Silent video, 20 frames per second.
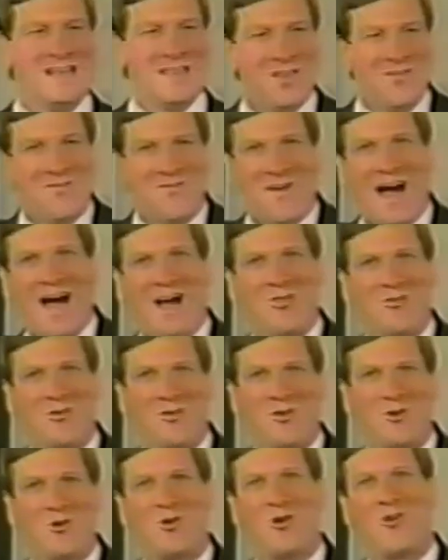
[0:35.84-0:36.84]
The father of
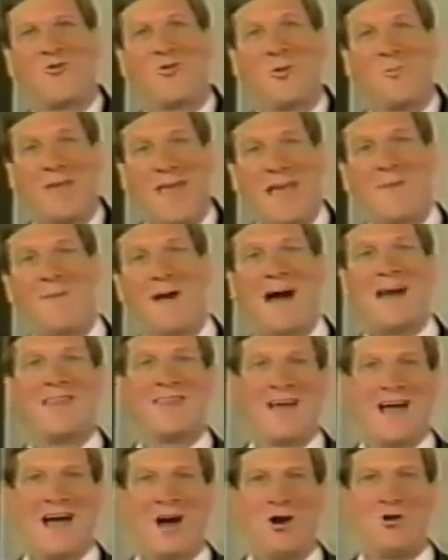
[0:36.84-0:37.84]
the girlfriend came out of
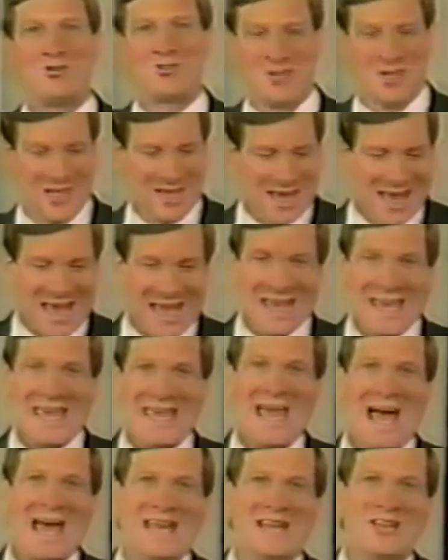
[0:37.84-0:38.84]
the house, and he
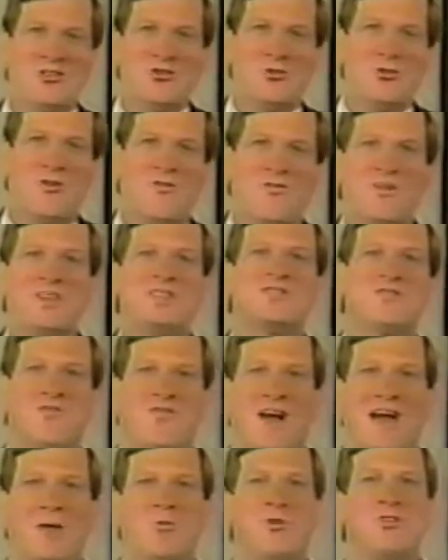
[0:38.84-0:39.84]
got into a fist
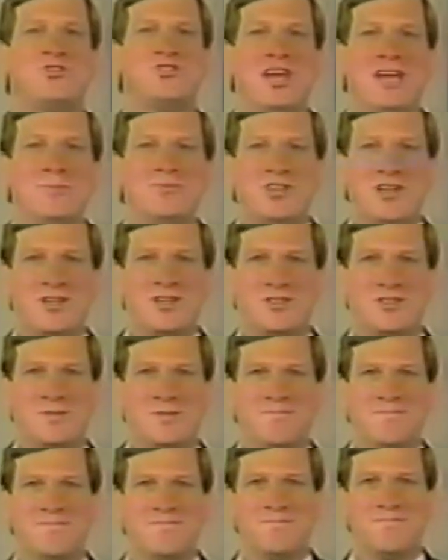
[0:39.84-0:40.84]
fight with James Dixon.
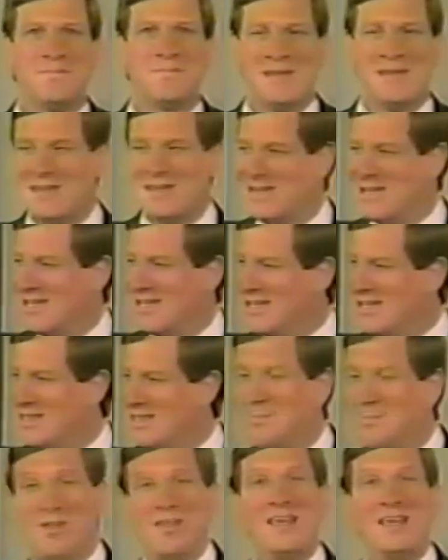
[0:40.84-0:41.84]

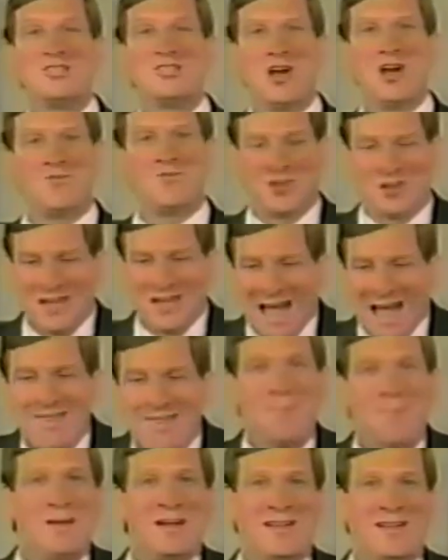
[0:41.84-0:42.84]
The police officer got in
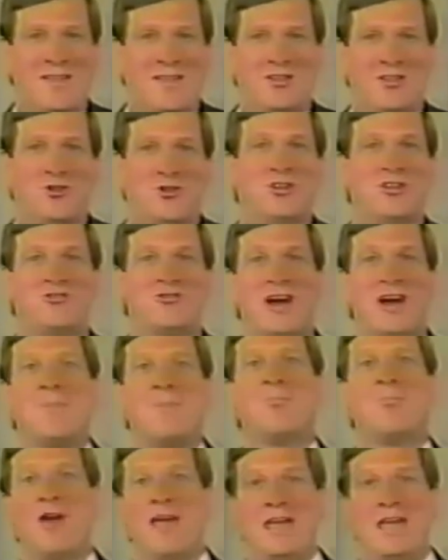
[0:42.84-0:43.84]
the middle of the two to try to
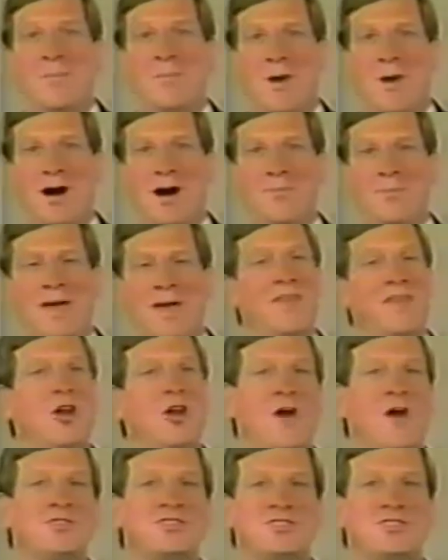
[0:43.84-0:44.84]
break them up, and then
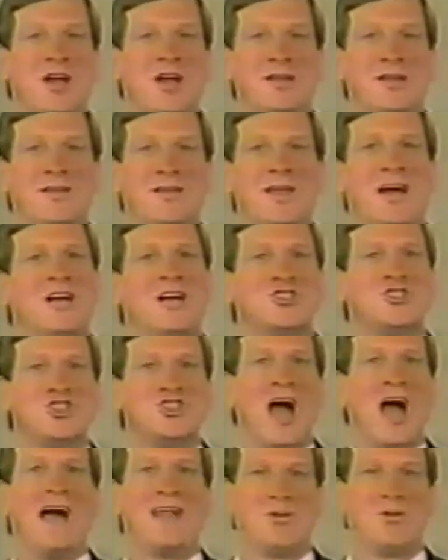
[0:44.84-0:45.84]
all of a sudden, a
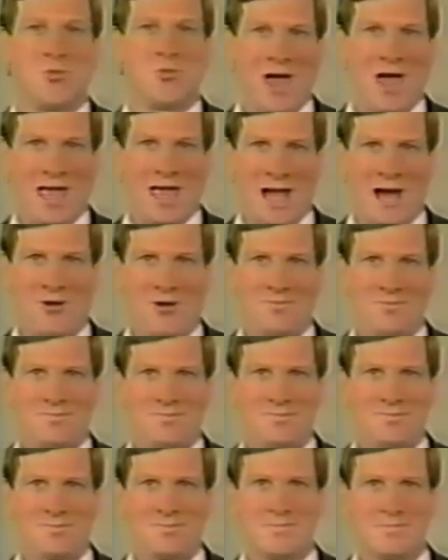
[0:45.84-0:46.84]
shot rang out.
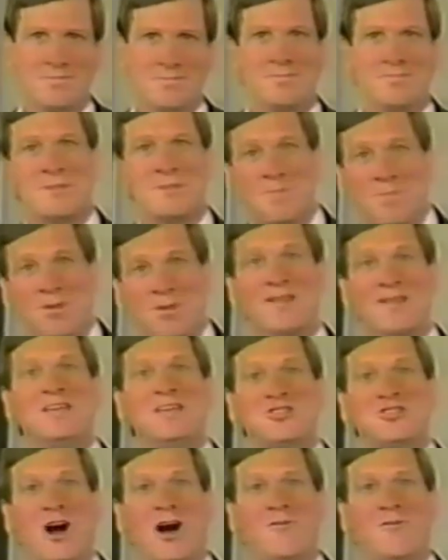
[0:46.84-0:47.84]
The
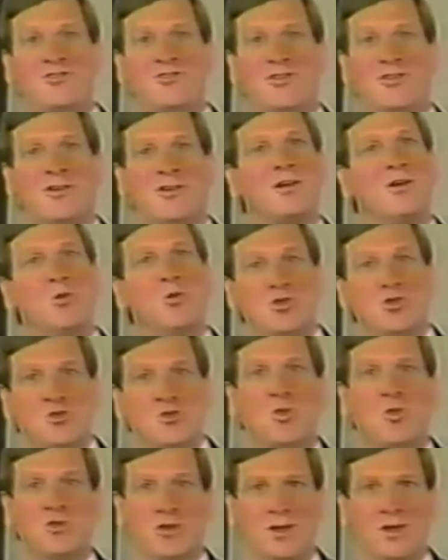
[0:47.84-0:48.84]
police officer was
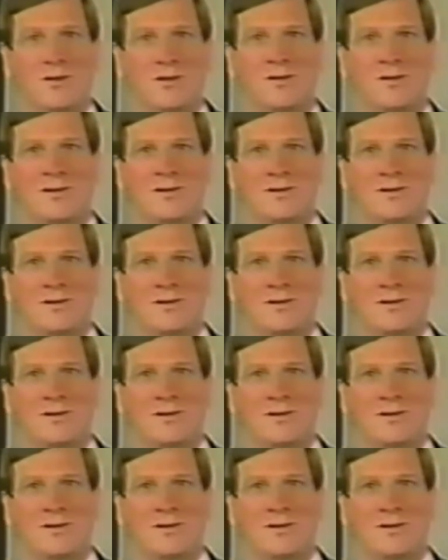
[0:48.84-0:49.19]
wounded.